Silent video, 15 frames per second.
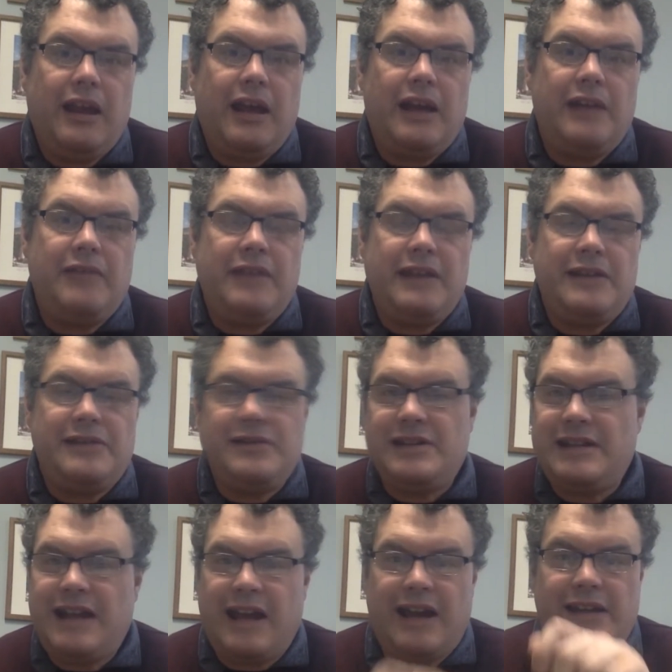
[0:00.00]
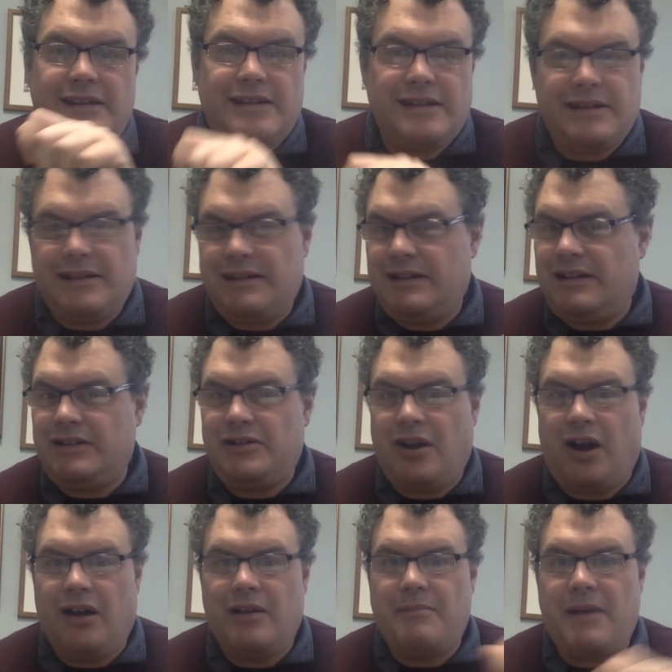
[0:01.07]
And if the answer is yes,
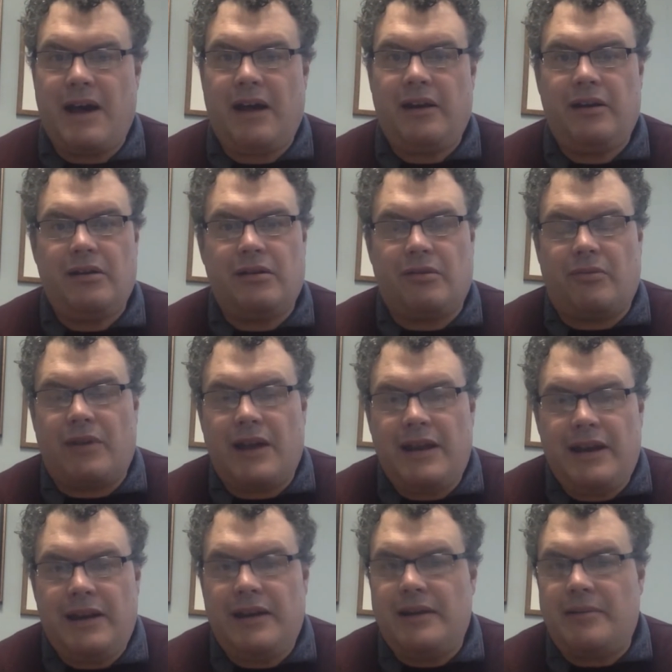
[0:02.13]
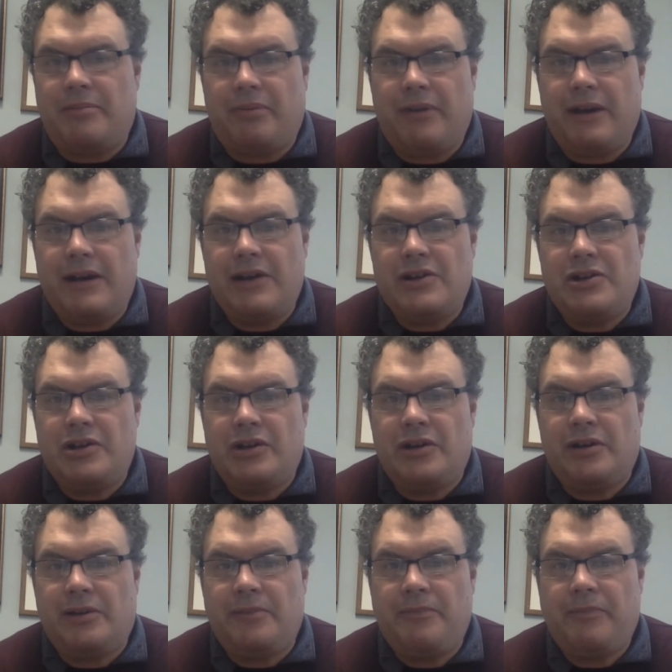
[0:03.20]
talk about it or write it in a prayer
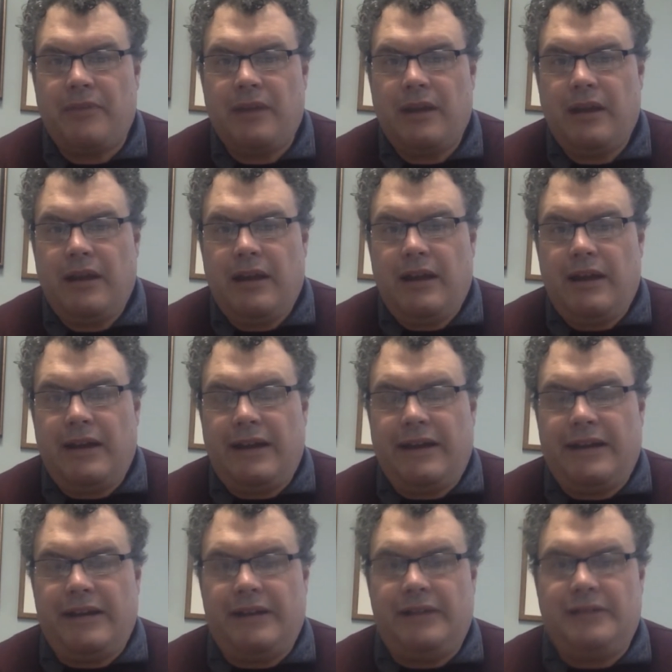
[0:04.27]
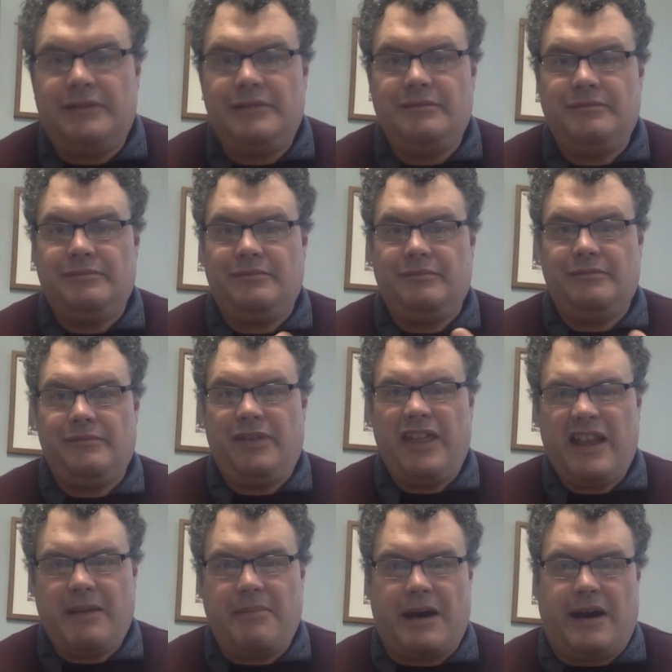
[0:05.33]
journal and
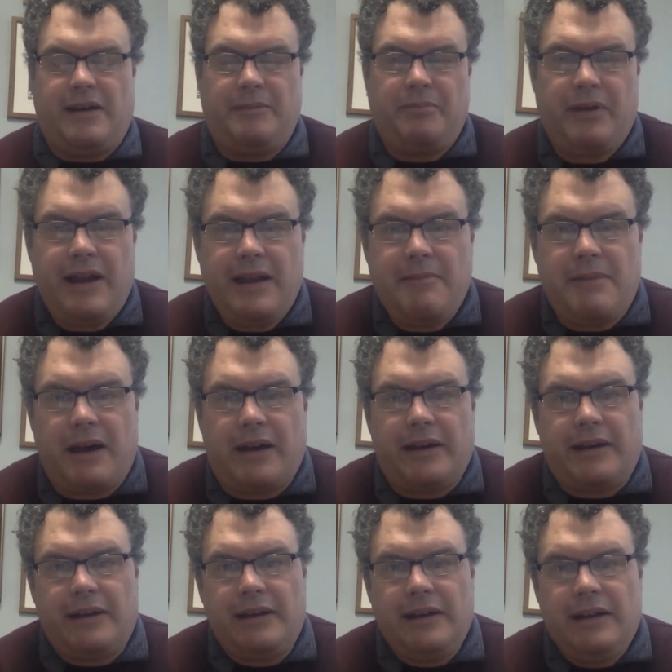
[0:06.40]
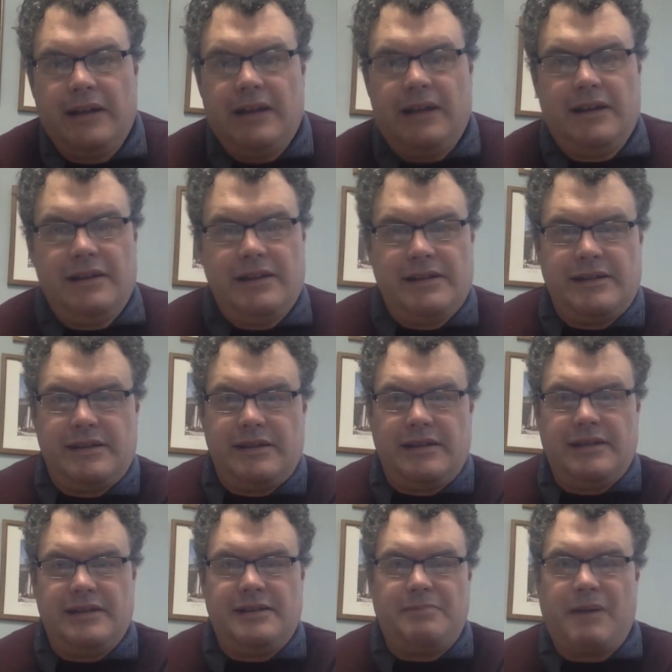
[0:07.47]
think about it, pray about it. This,
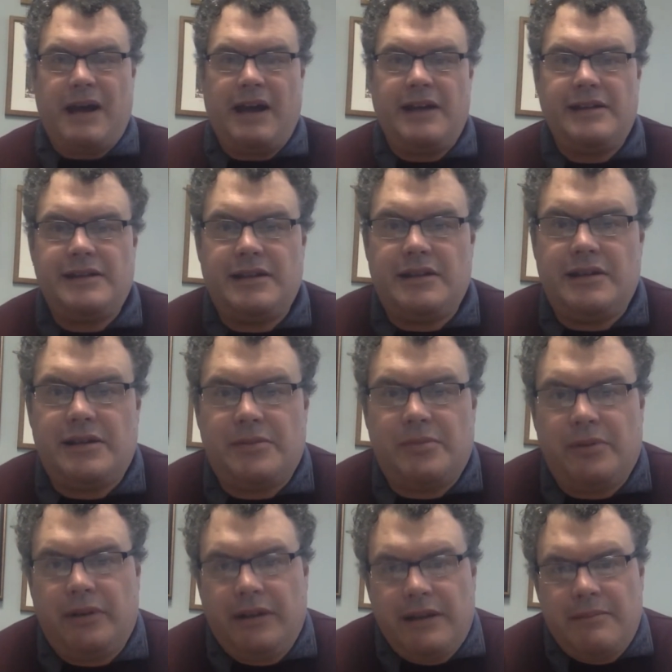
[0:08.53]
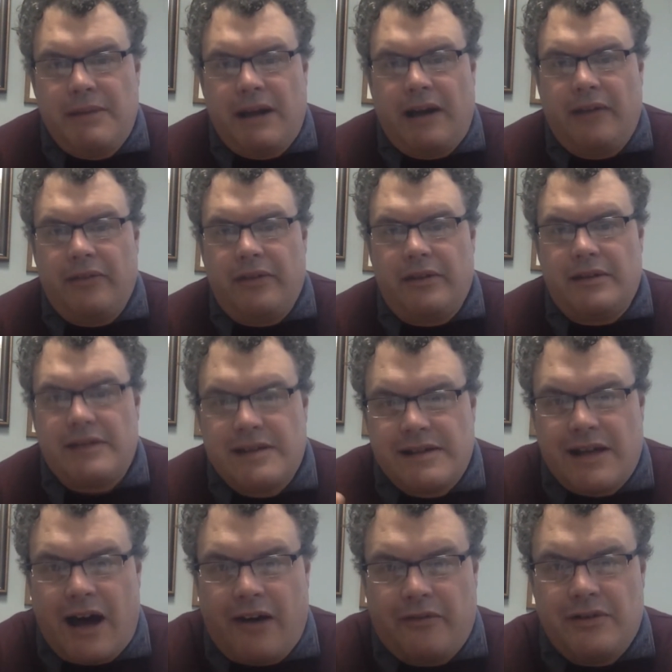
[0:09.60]
this passage is really about the
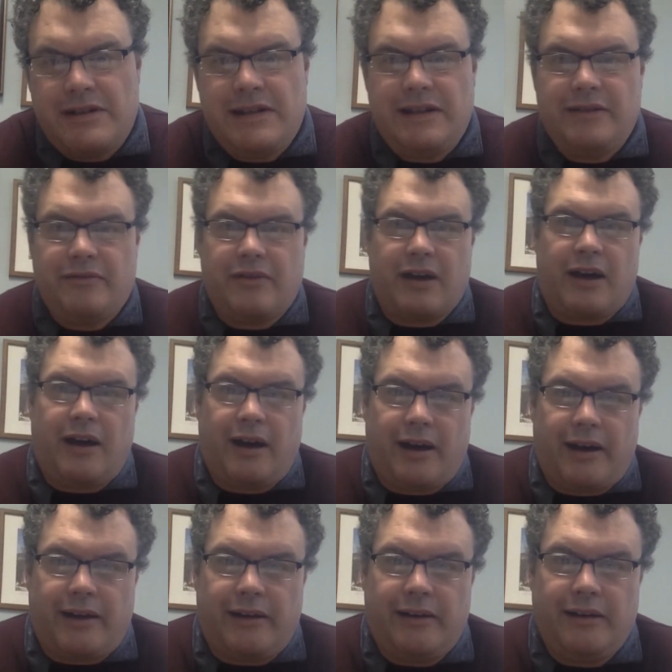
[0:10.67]
sovereignty of God